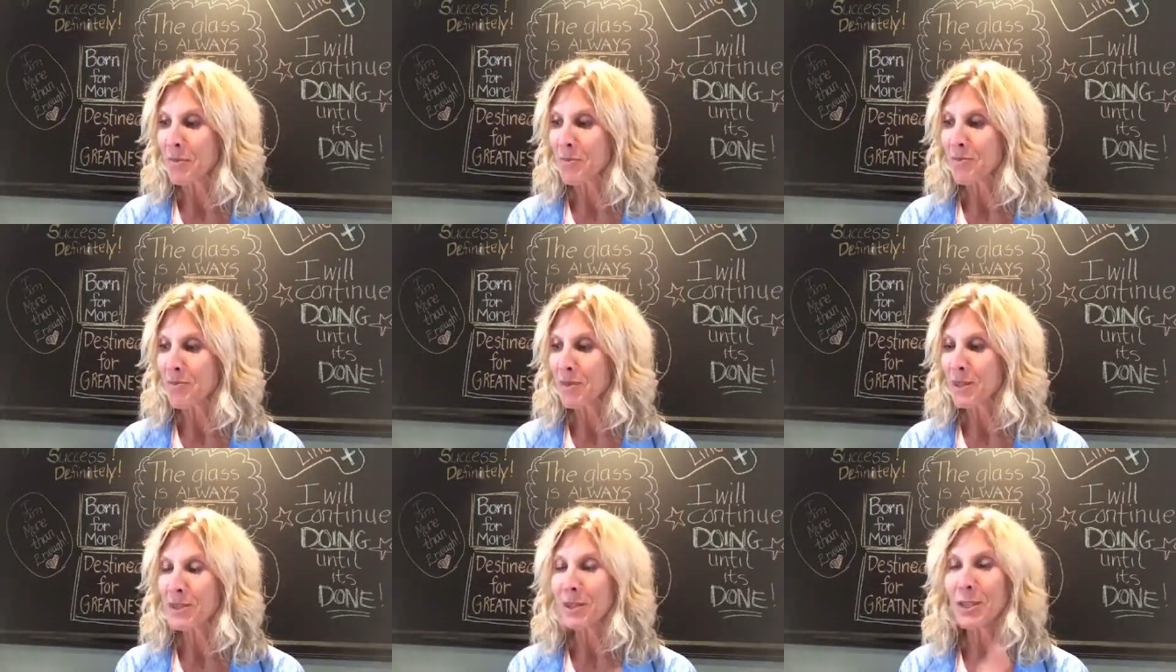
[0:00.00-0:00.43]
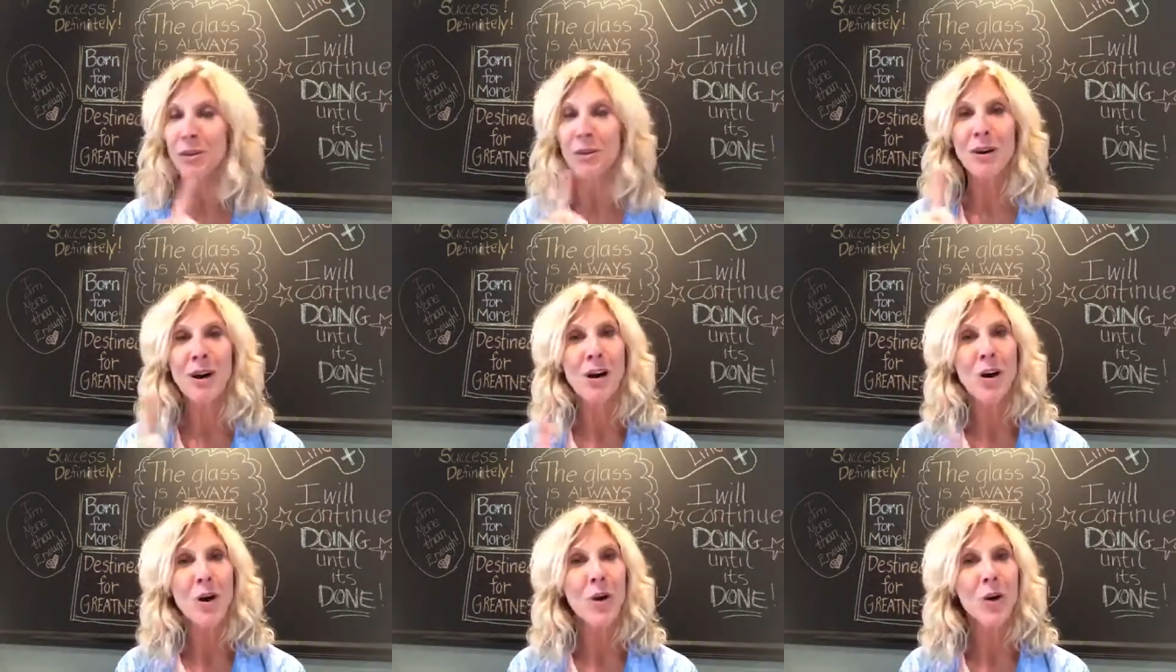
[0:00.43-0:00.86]
So
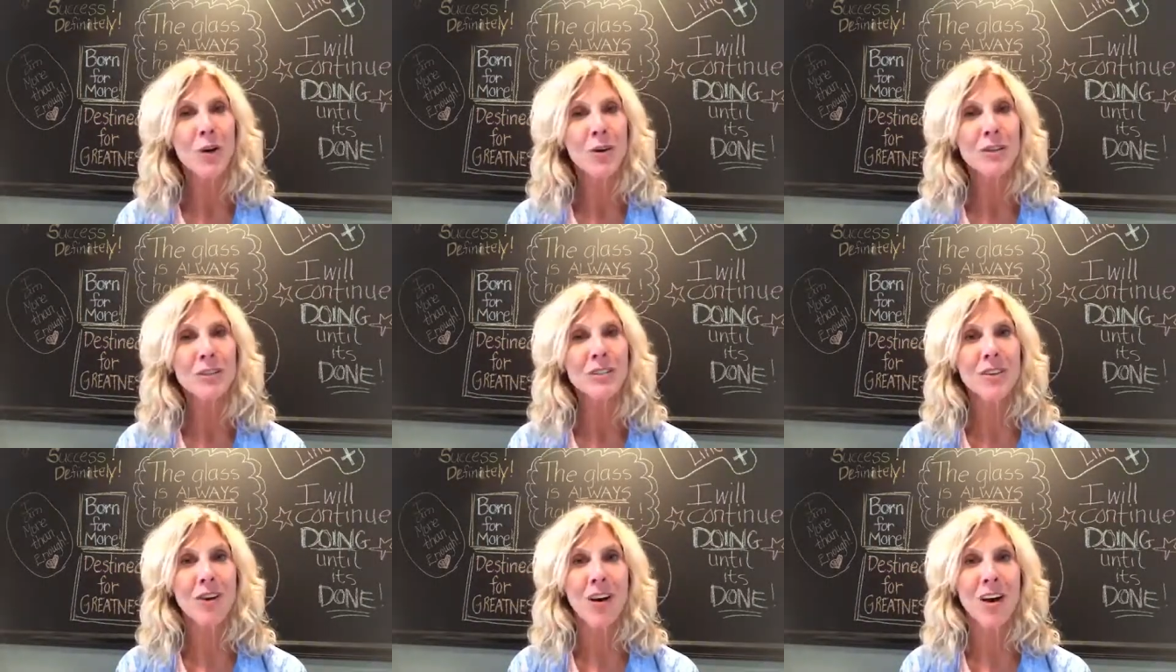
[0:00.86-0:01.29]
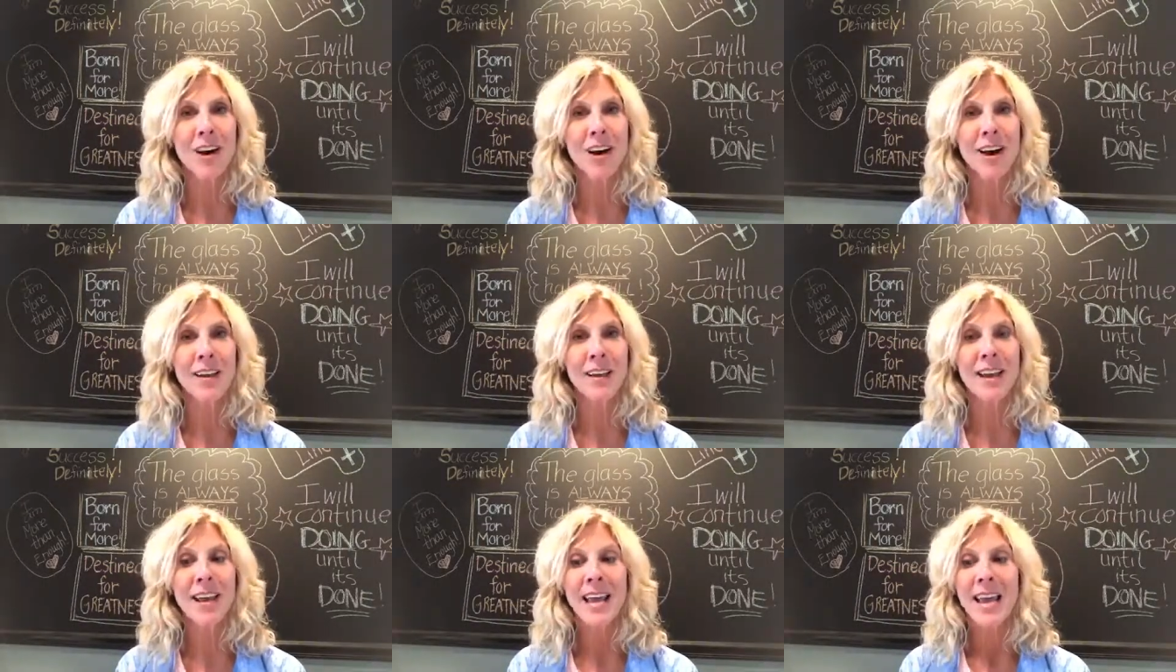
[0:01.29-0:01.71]
hold
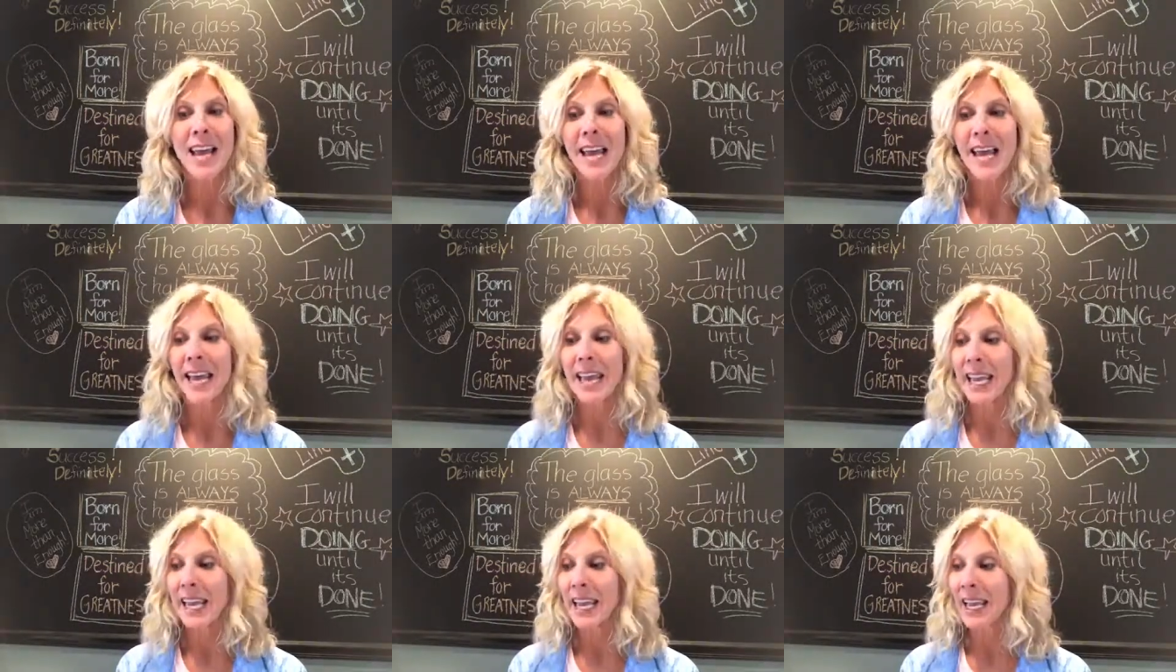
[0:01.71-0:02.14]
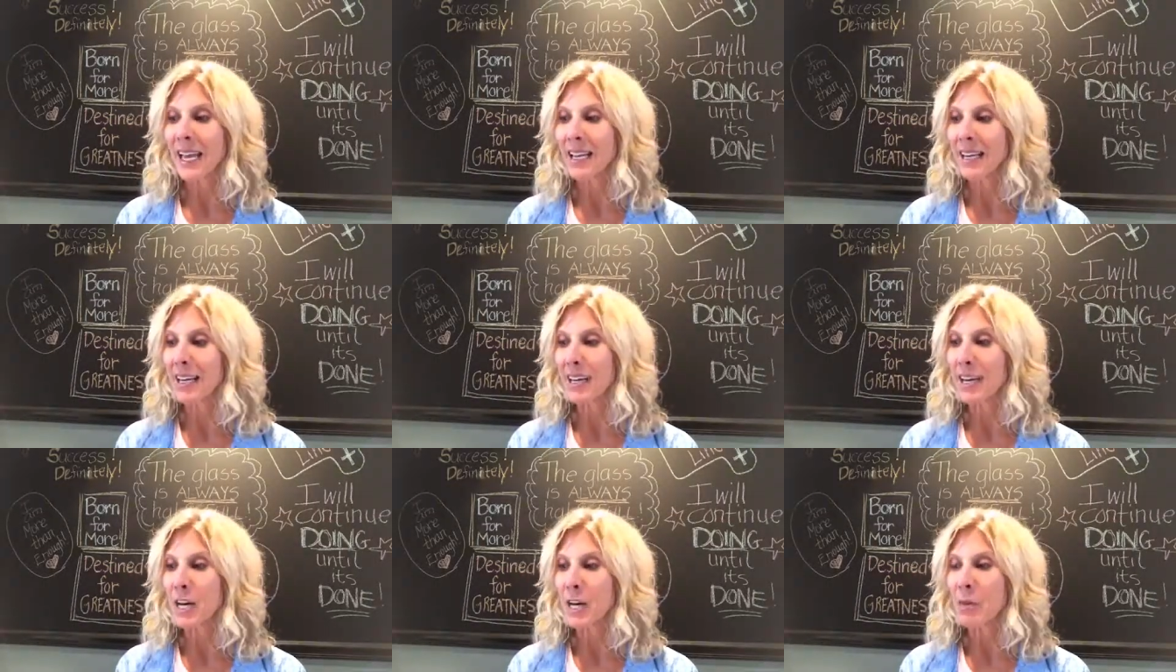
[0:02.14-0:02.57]
on,
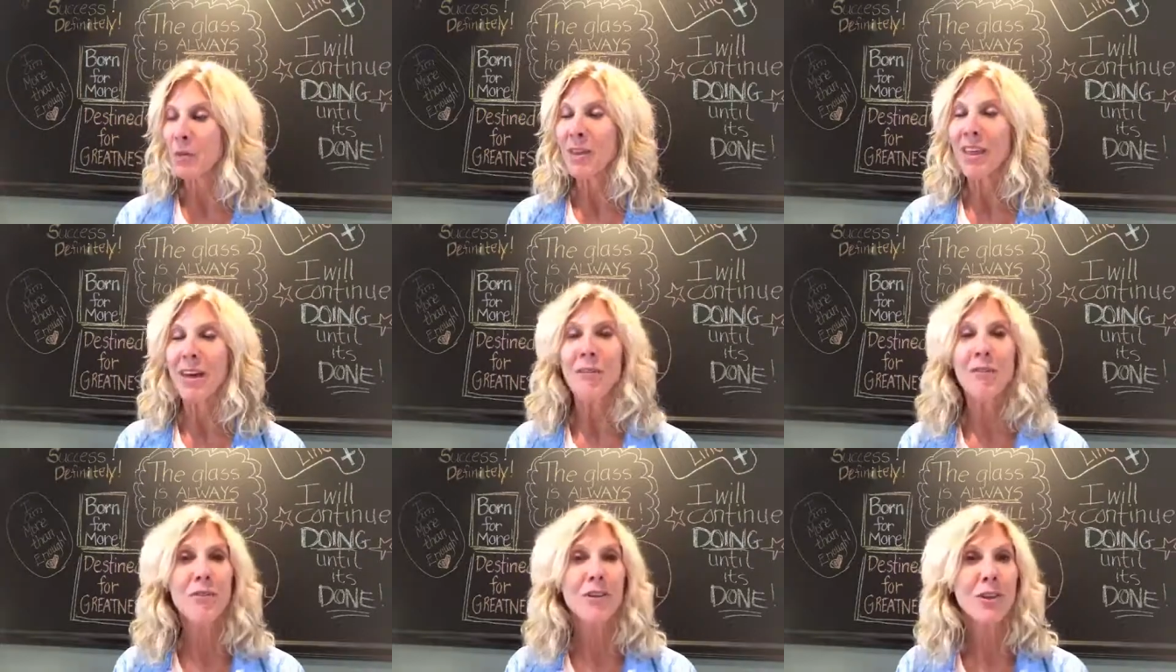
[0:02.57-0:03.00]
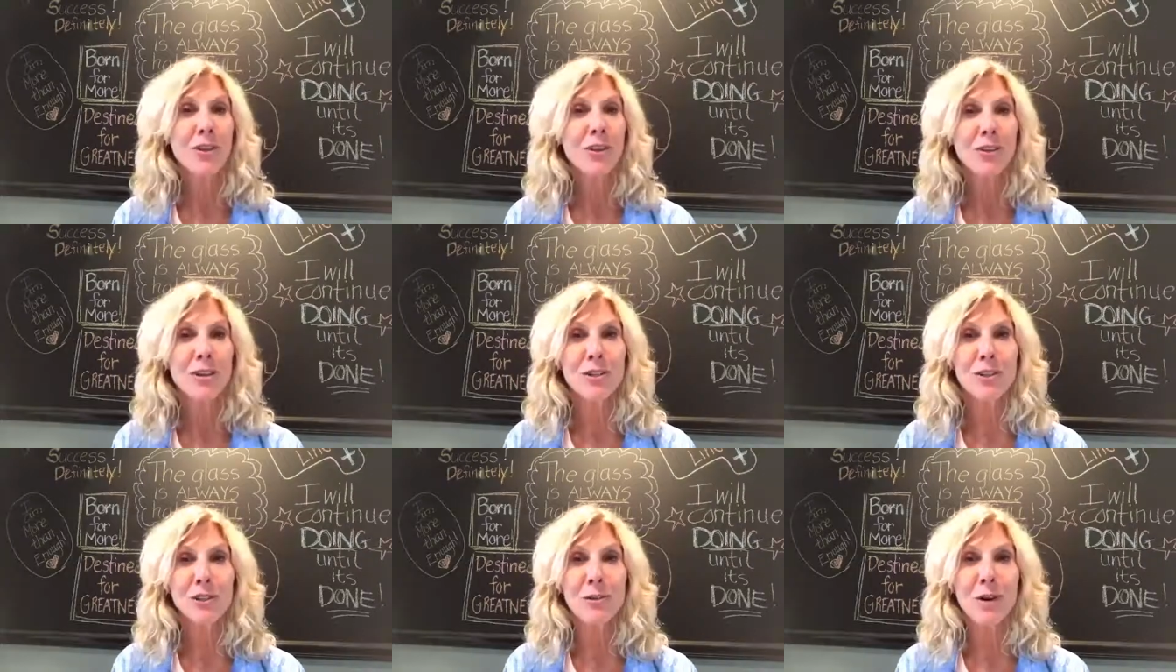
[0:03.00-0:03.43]
and without further
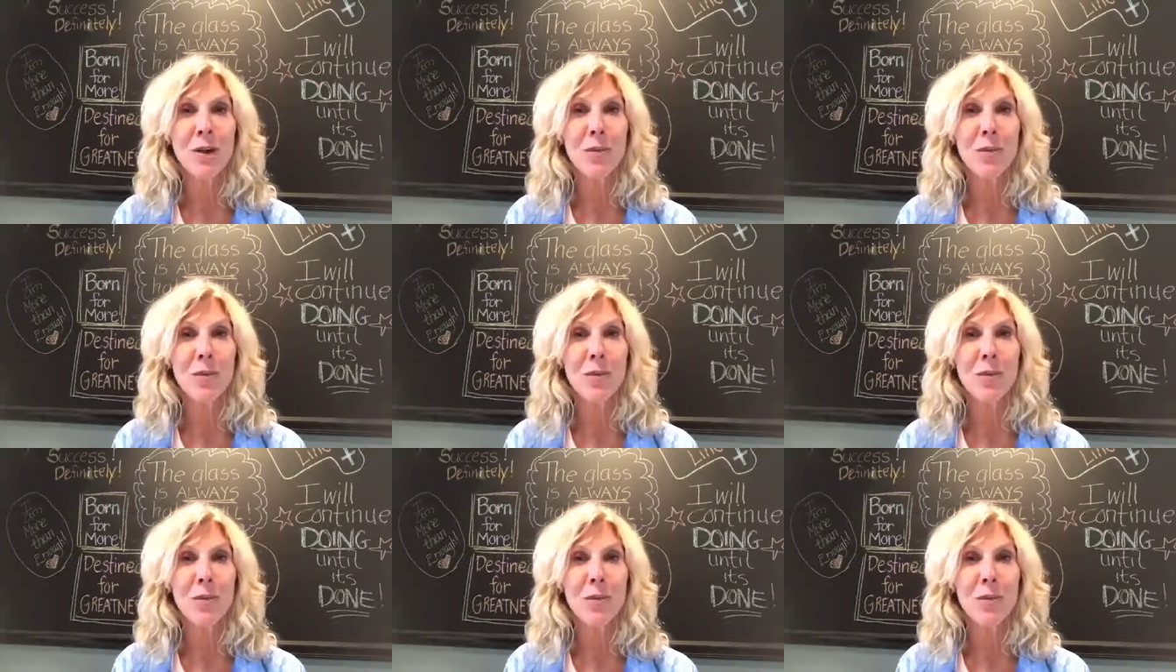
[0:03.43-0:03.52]
ado,